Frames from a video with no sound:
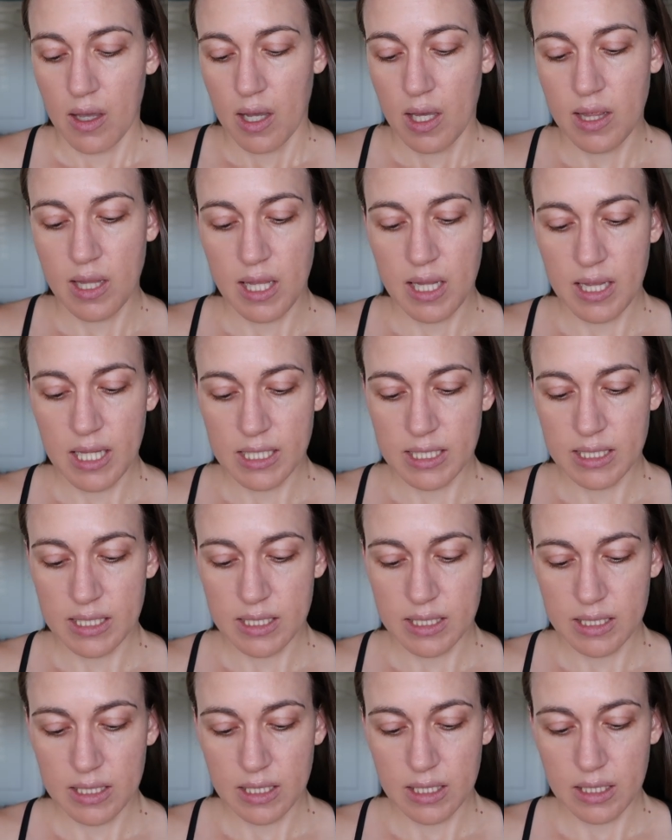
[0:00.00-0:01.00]
And then let's
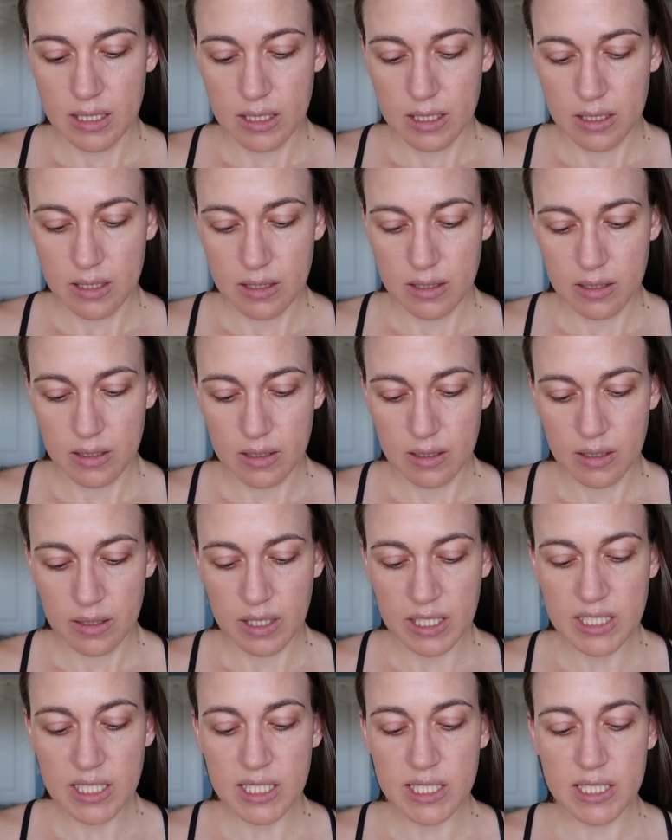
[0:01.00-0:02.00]
see.
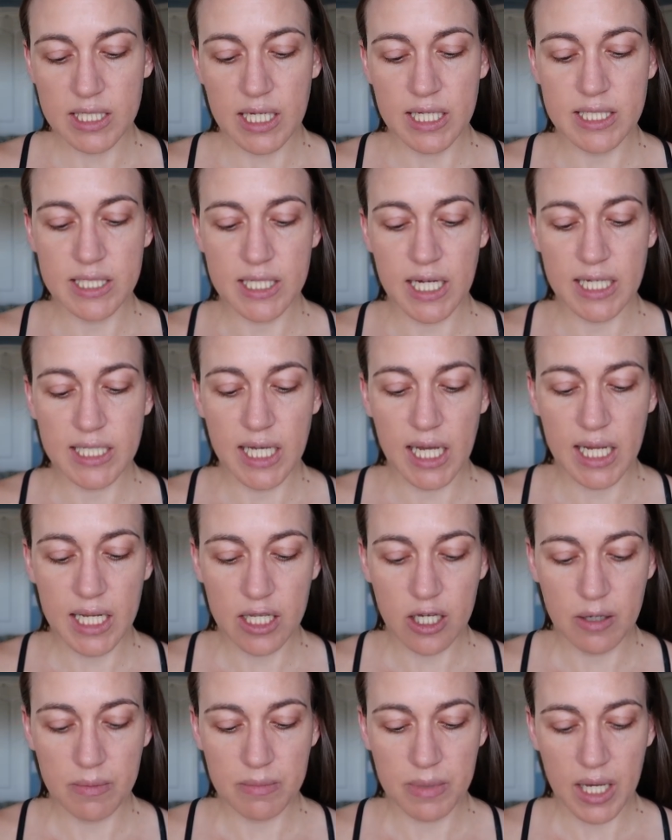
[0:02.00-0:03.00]
This is, it's
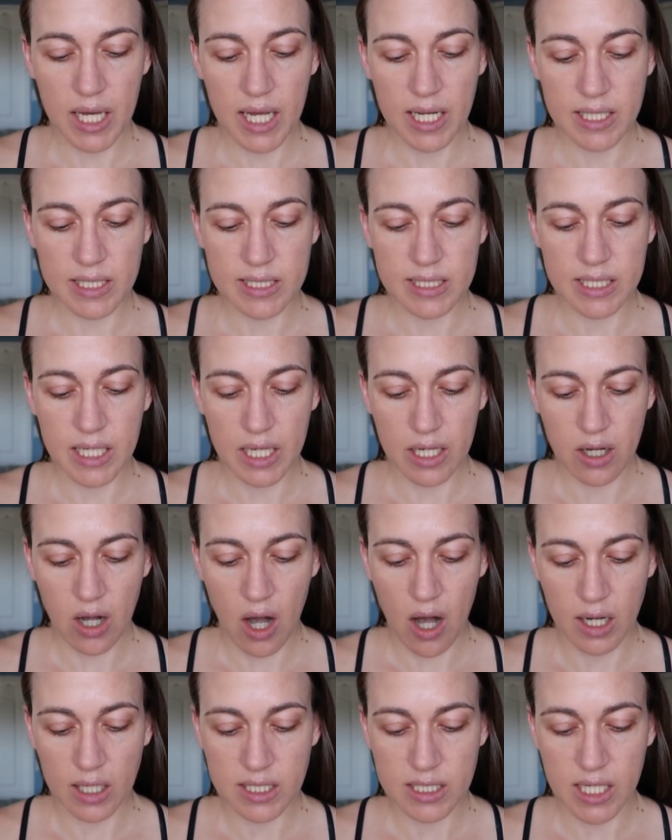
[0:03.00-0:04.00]
titanium and zinc
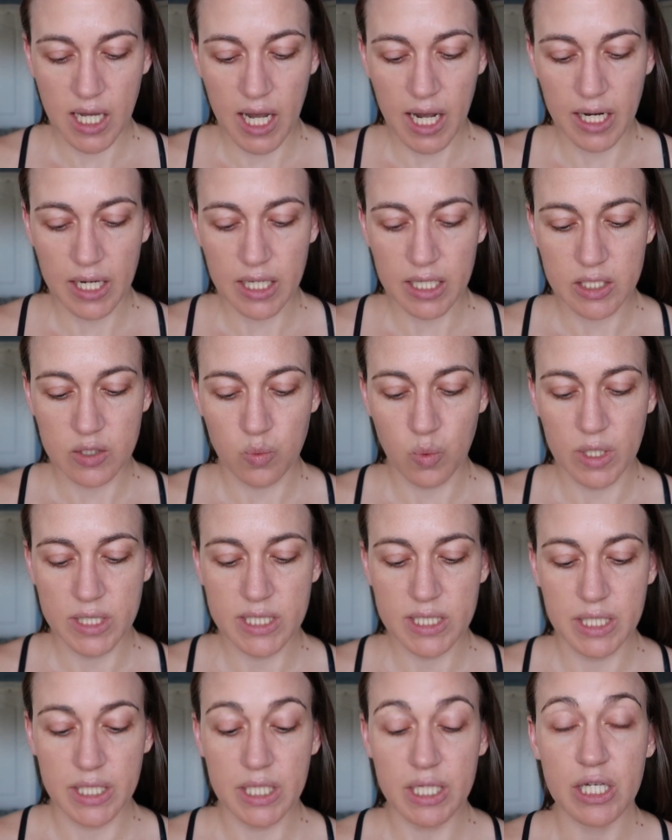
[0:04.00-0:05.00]
oxide is
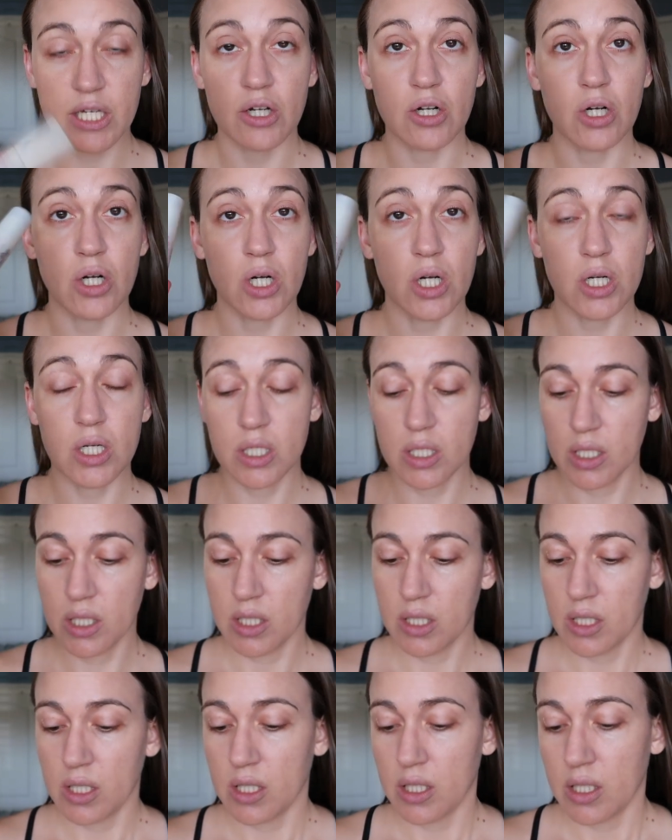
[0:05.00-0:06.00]
what's in here.
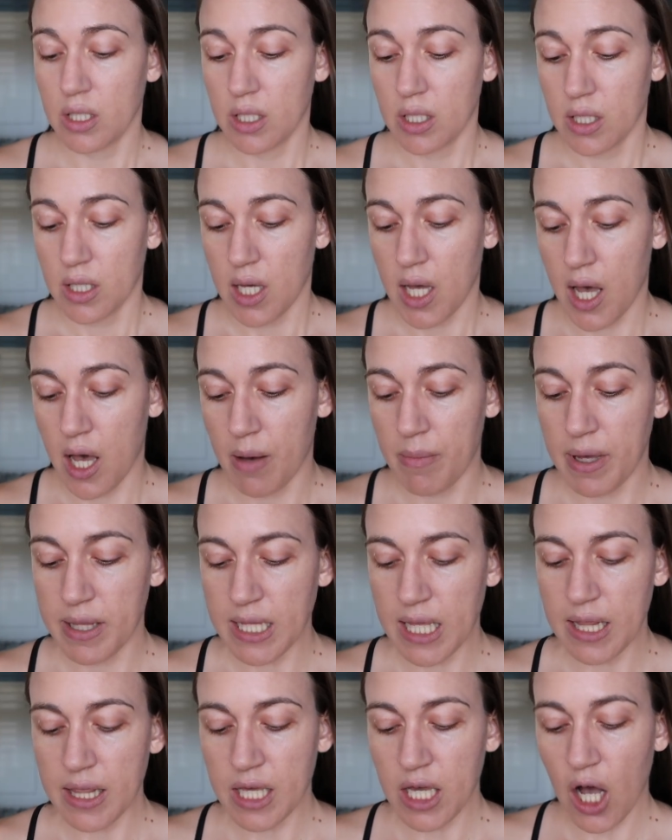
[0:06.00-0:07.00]
Um, and
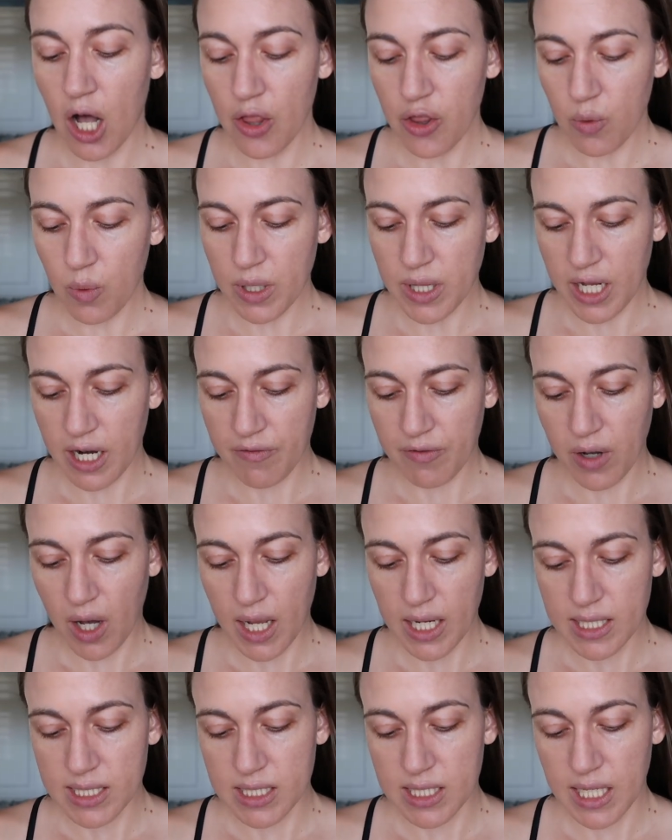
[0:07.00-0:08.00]
then the other one that I've
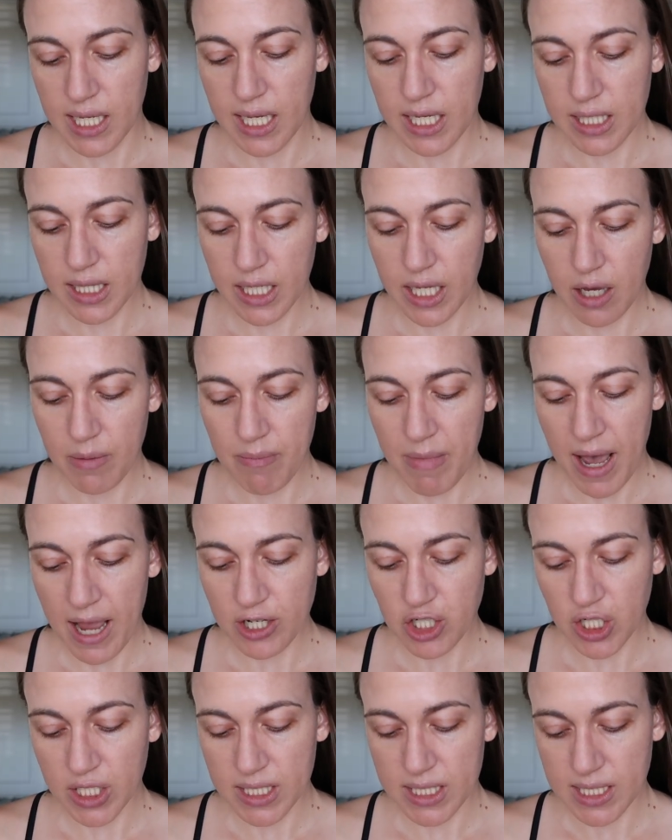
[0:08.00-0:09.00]
got is the Ilia
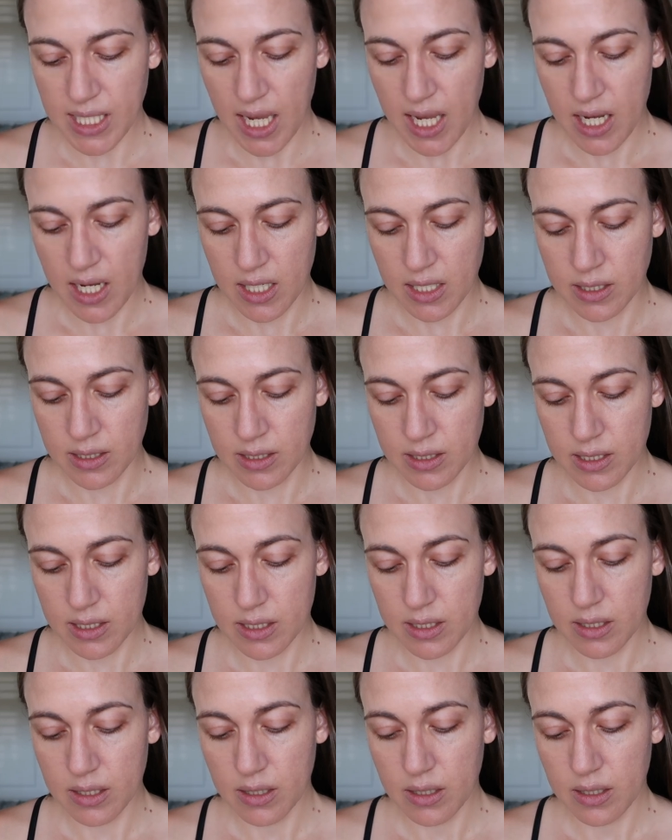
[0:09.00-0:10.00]
Magic
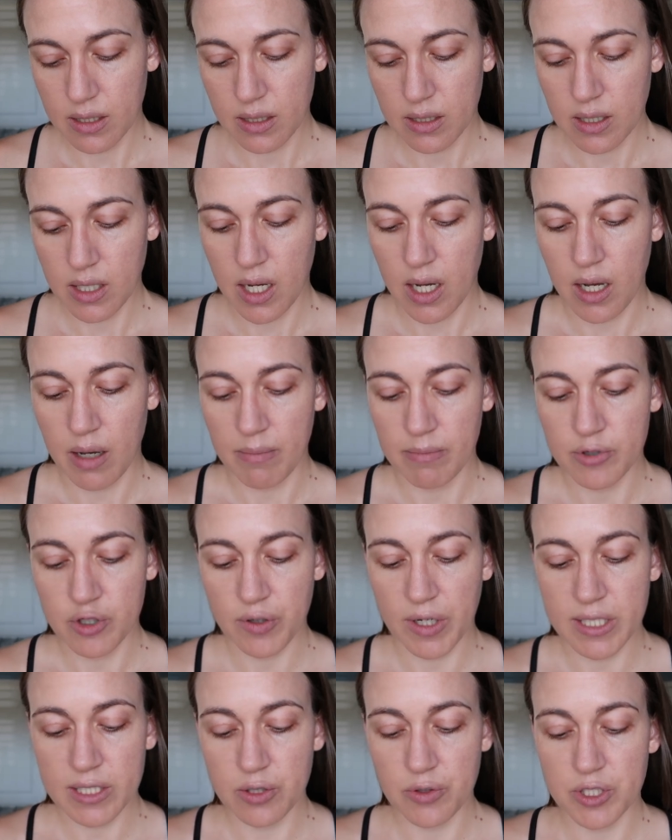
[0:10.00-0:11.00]
Sands um,
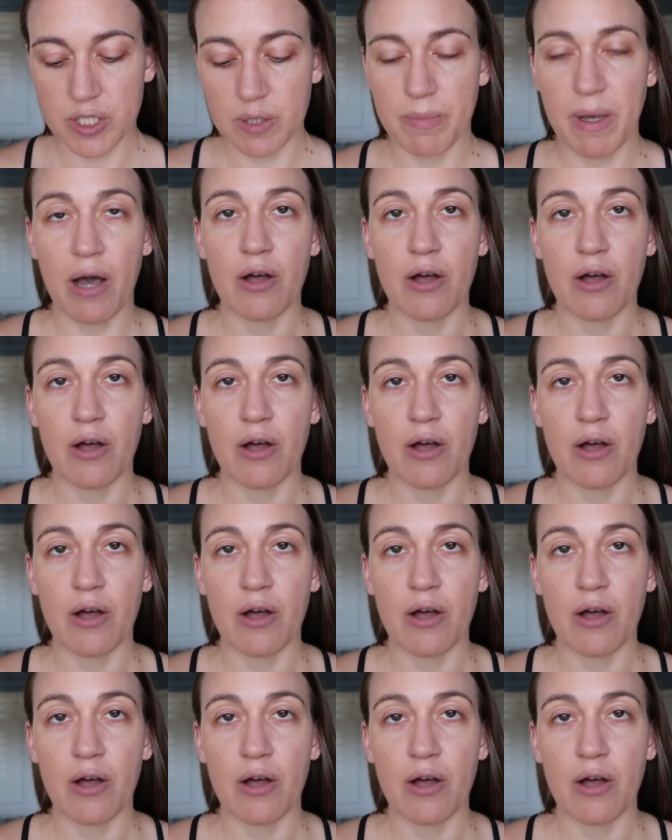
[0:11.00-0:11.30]
translucent